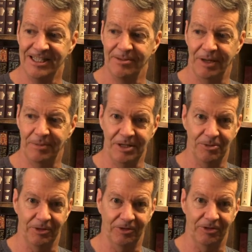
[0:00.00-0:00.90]
maybe it
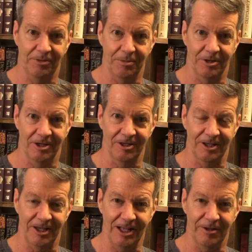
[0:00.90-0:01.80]
was um, uh,
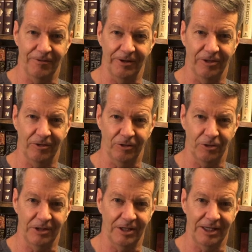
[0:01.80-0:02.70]
the elephant, the
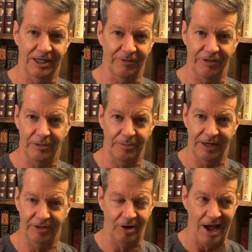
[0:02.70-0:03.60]
strength of the elephant, the
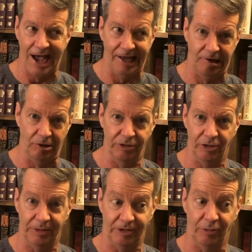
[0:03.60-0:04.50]
panther. I don't know,
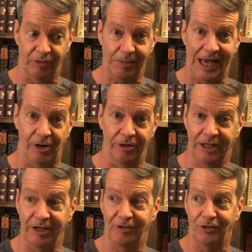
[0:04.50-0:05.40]
but there was power.
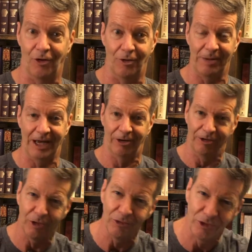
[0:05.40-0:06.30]
He saw power.
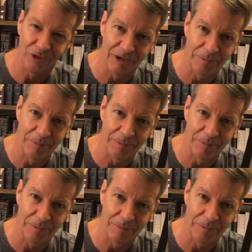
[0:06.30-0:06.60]
Don't you see